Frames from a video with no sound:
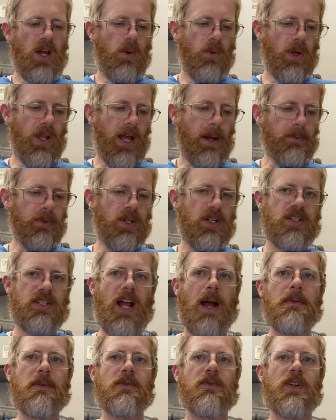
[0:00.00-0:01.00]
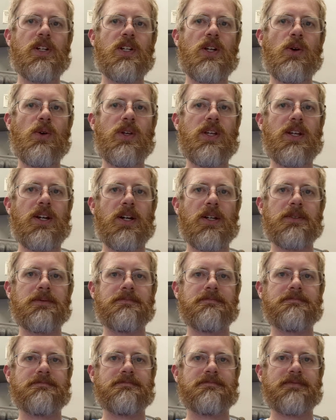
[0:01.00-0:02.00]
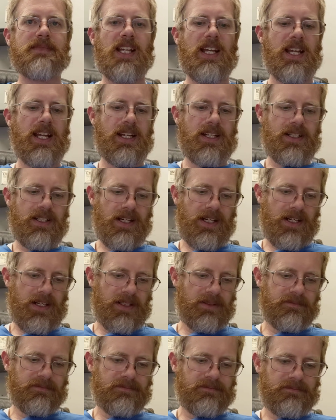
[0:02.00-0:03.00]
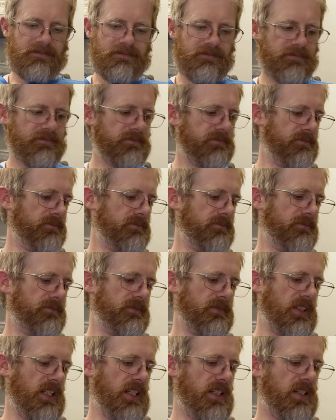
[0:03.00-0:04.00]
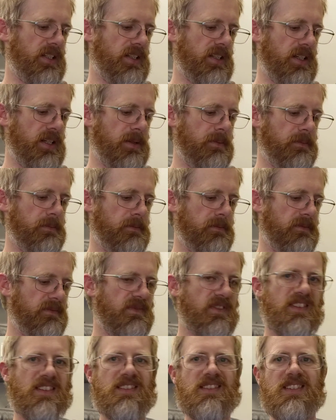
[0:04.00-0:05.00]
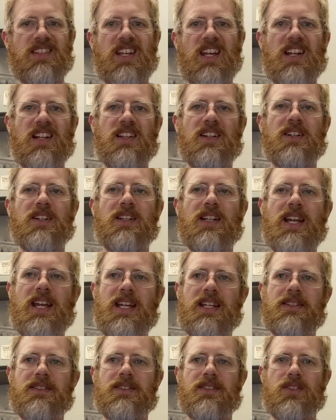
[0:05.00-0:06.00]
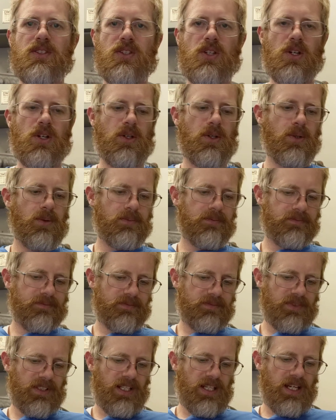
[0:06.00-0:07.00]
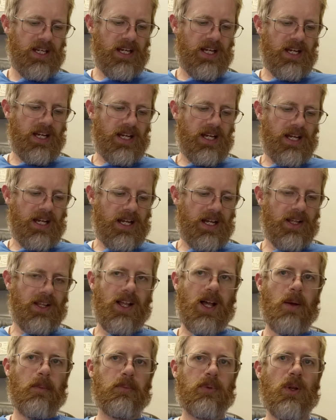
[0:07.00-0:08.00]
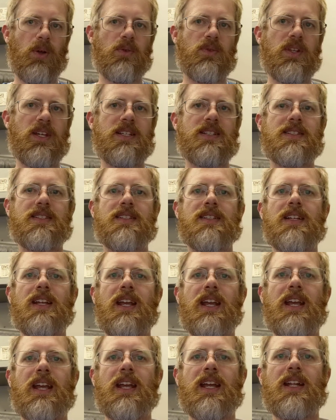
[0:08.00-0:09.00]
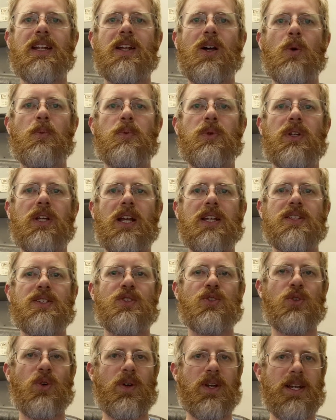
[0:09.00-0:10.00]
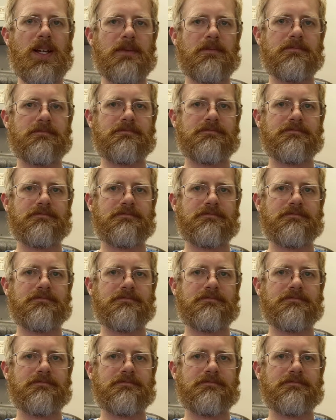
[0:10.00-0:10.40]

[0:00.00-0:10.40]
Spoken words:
Well, I'm going to stop the video here. And let's see. It's getting a little late. So I'll upload this and I hope you guys enjoy it.